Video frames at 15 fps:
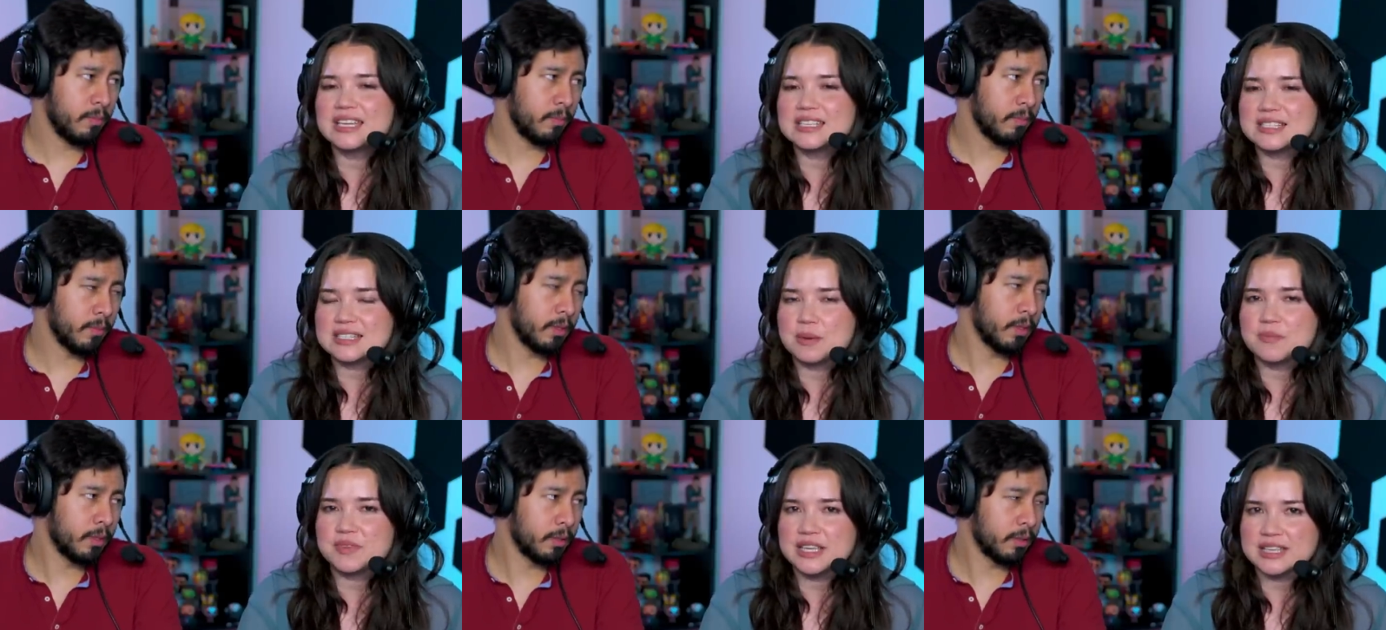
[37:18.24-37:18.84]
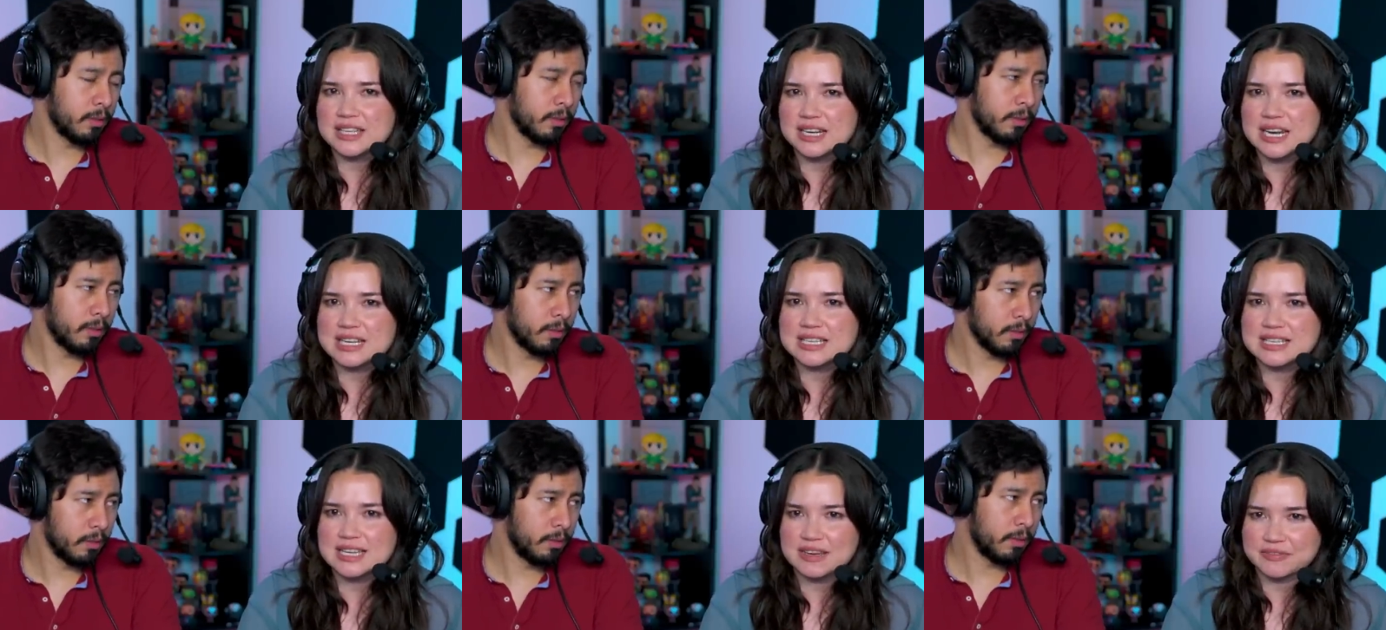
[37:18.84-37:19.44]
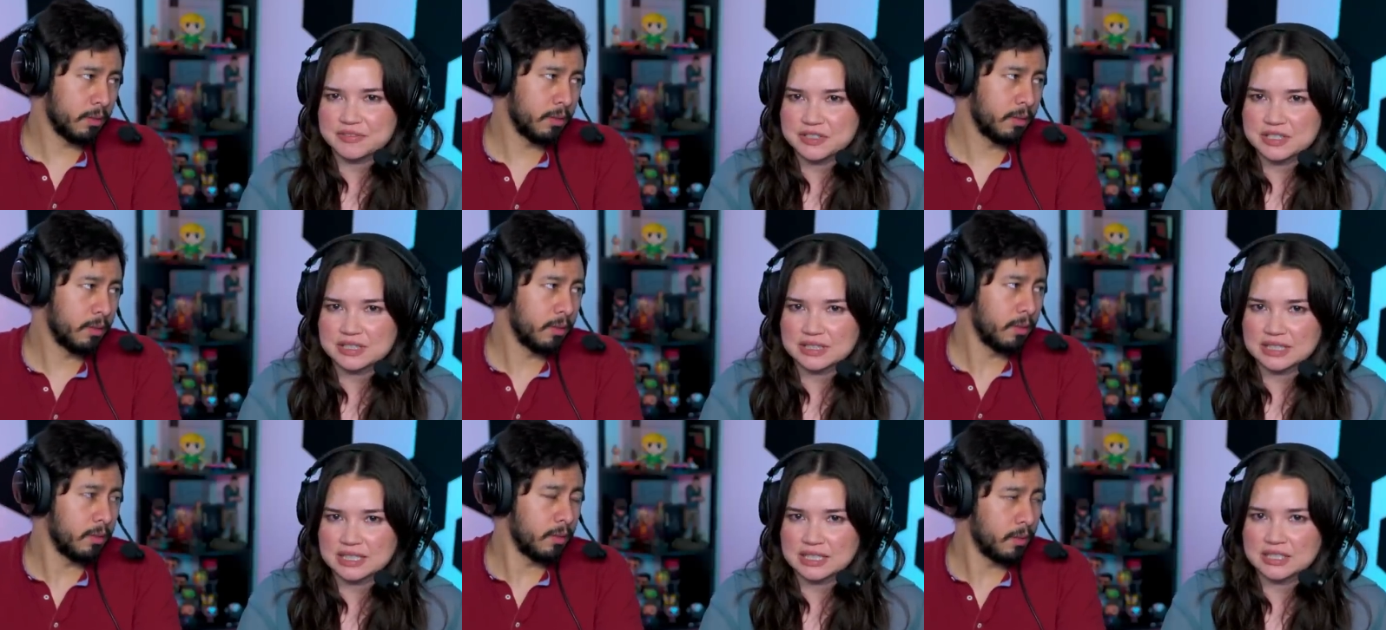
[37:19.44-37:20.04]
Speaker 1: is something that I
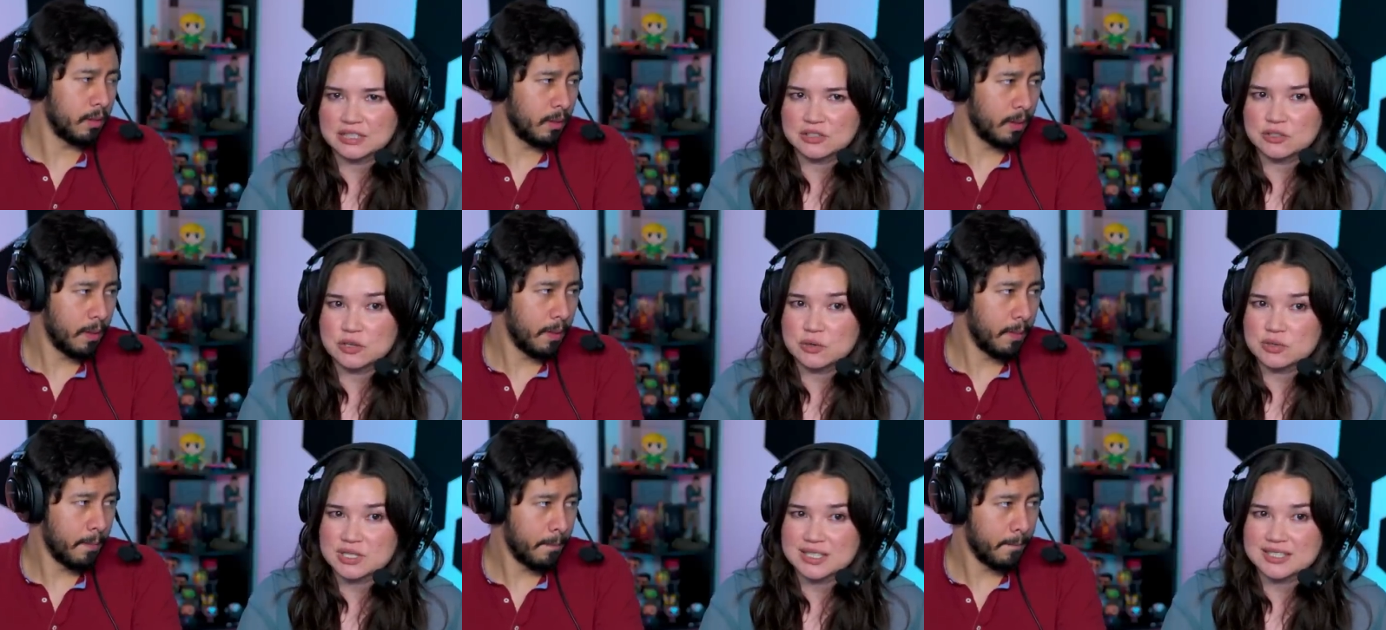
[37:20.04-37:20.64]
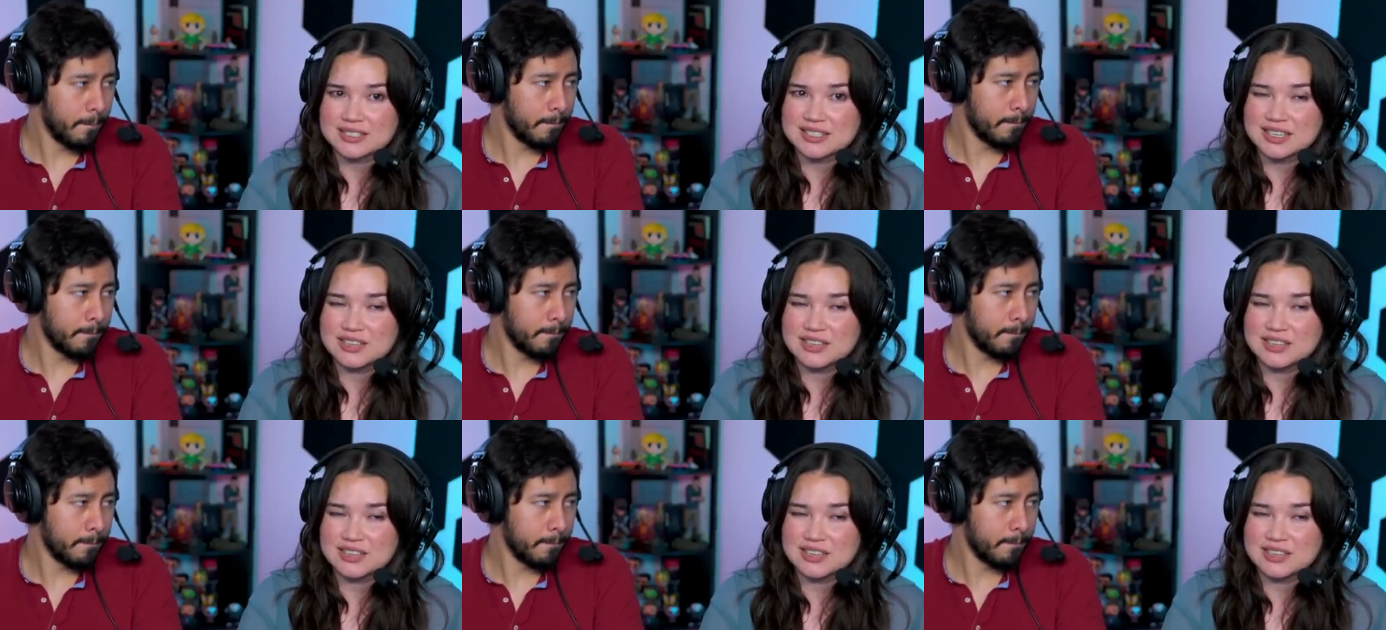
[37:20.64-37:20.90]
definitely noticed.